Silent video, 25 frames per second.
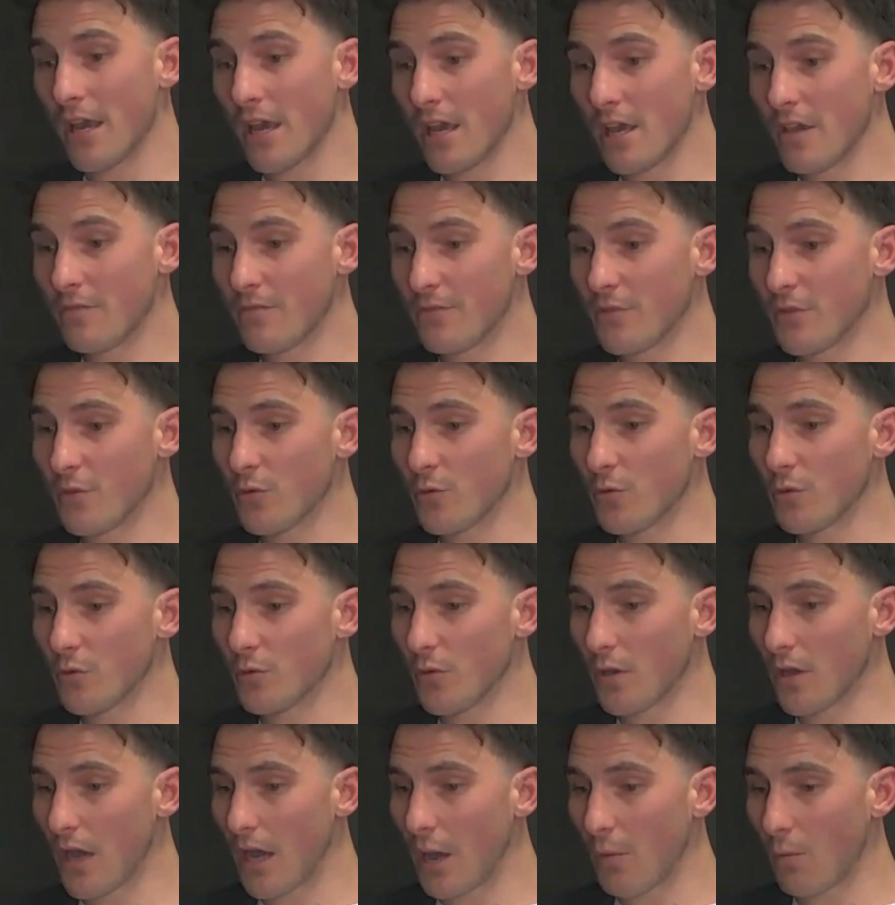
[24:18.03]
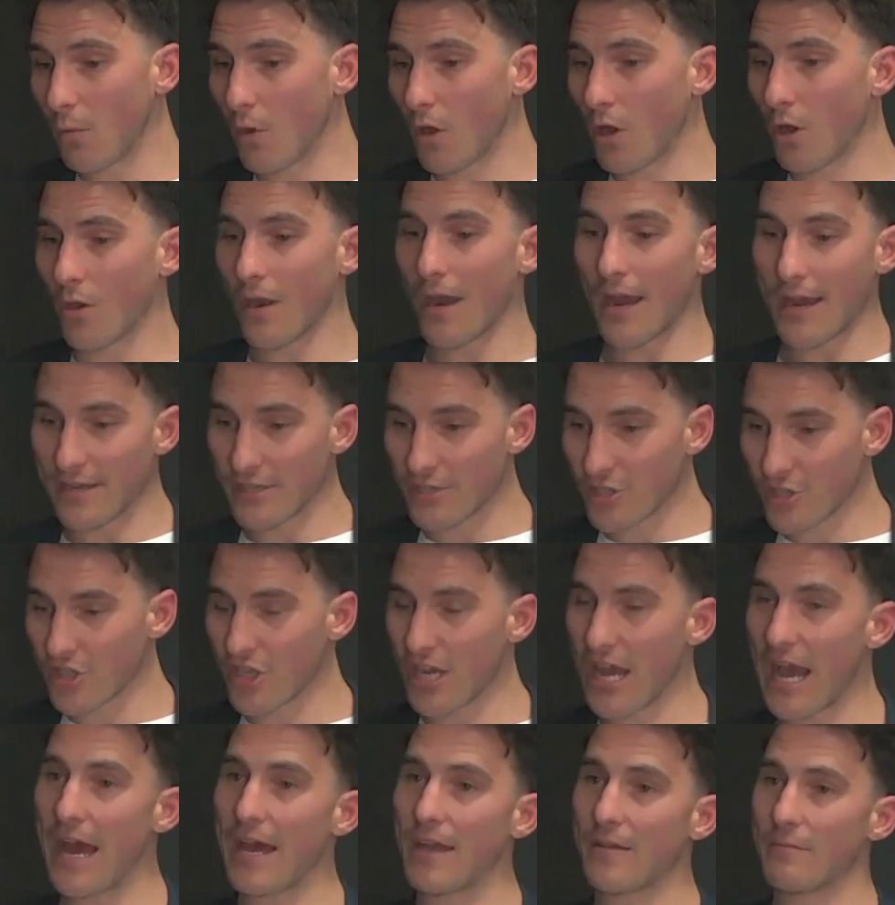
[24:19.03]
If you were a
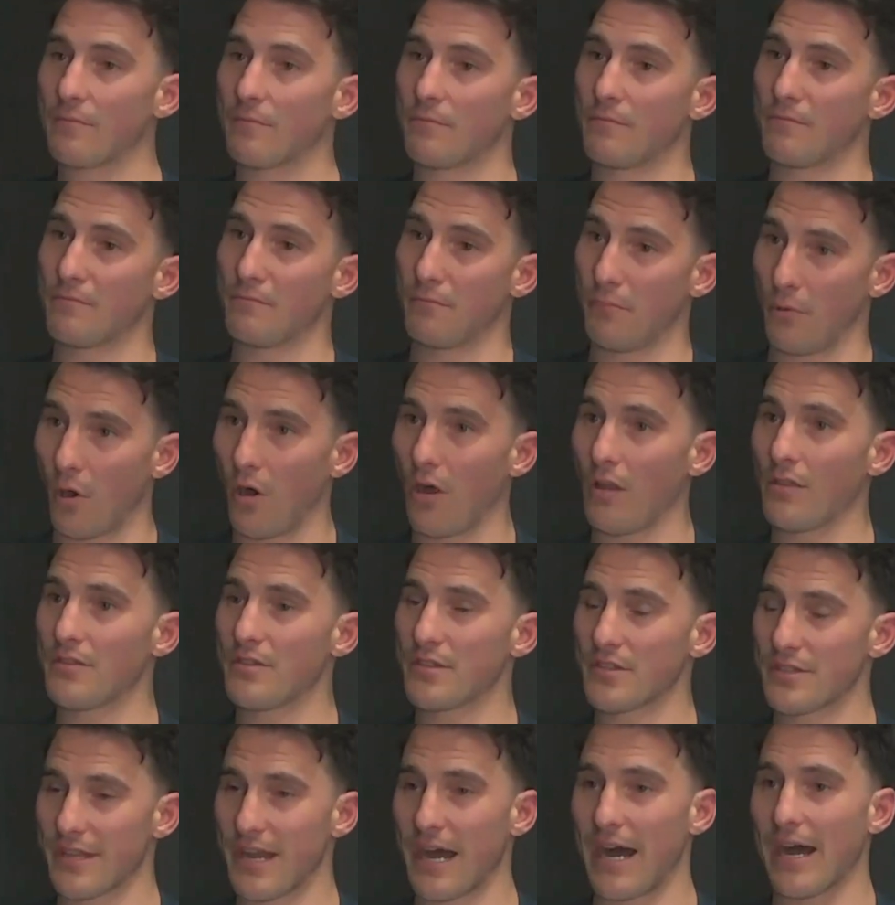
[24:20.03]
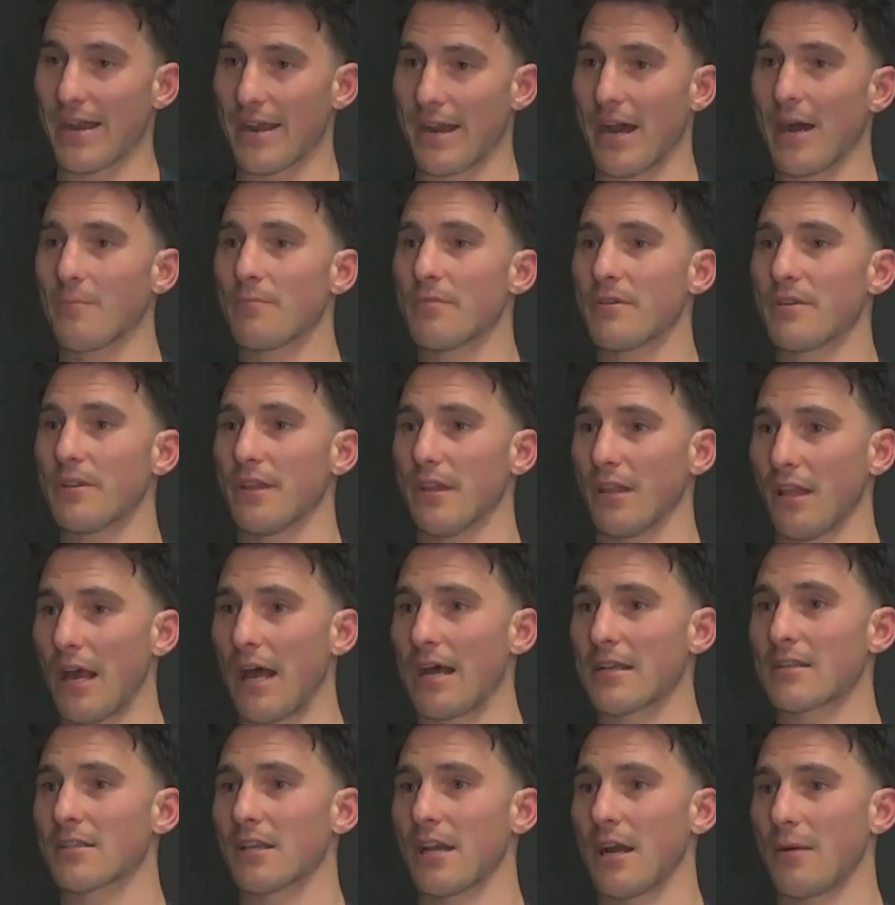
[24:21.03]
chat bot startup in the
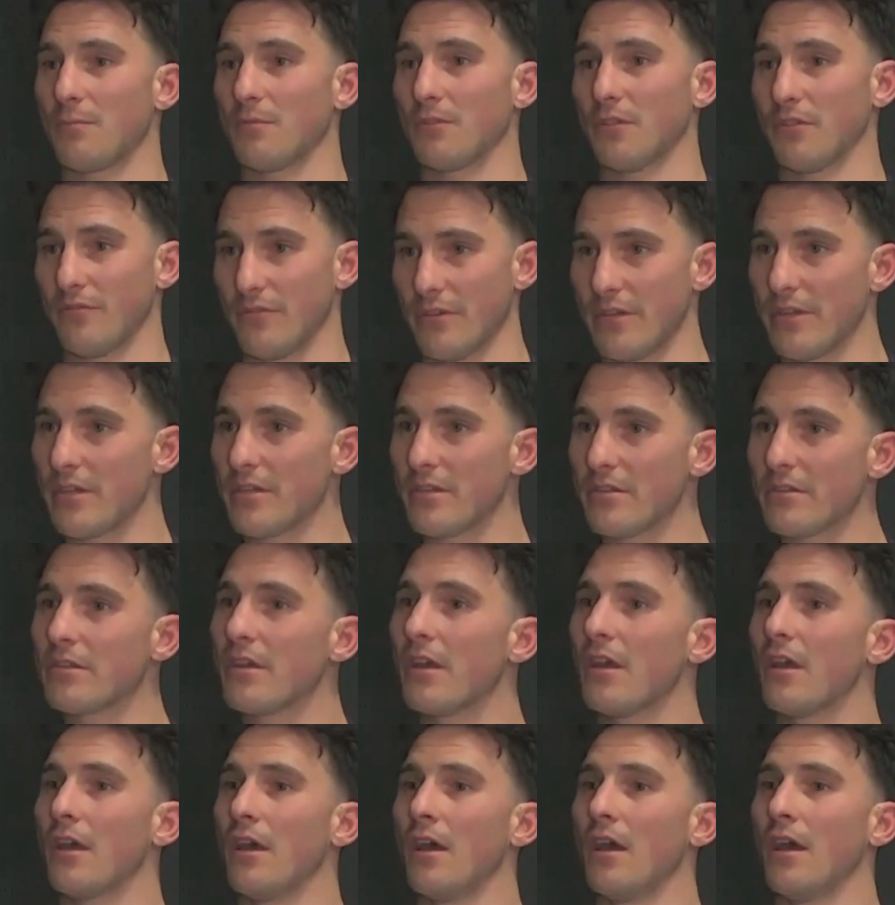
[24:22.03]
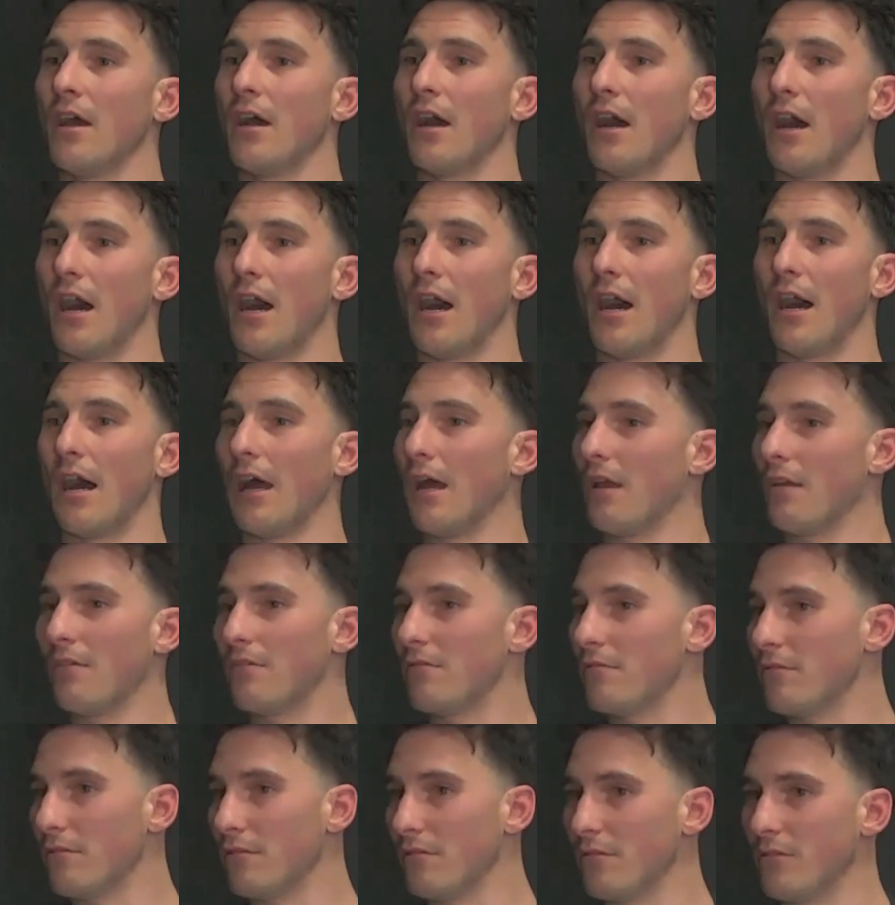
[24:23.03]
last couple of years,
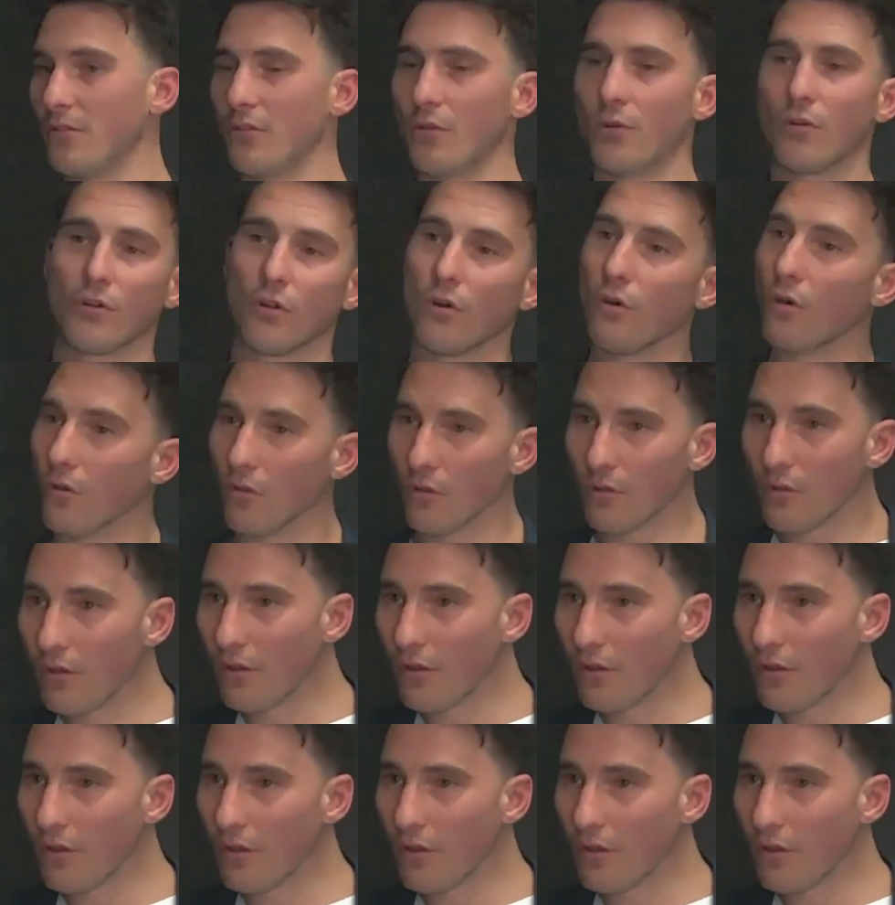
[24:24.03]
you're gone,